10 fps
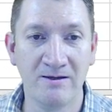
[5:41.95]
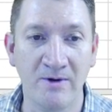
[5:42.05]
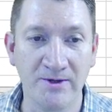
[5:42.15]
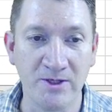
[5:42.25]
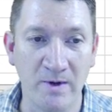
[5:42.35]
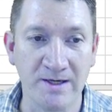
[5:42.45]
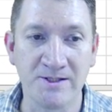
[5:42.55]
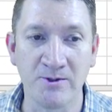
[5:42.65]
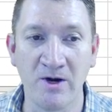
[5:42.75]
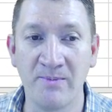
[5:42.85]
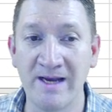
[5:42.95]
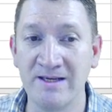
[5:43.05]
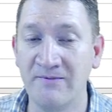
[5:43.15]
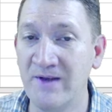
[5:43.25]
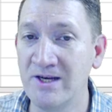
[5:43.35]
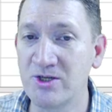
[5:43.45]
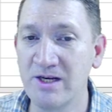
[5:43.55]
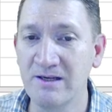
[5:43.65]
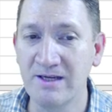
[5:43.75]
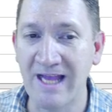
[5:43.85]
Well, do you want to sort it by
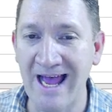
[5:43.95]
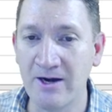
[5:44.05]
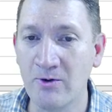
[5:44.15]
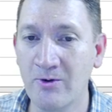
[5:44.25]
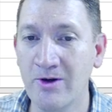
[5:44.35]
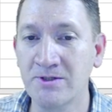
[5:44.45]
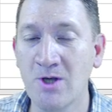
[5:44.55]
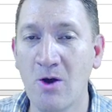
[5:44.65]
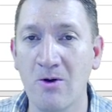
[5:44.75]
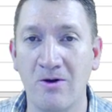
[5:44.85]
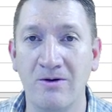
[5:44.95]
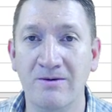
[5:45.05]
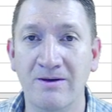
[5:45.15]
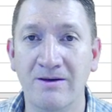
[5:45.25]
division, category, or total?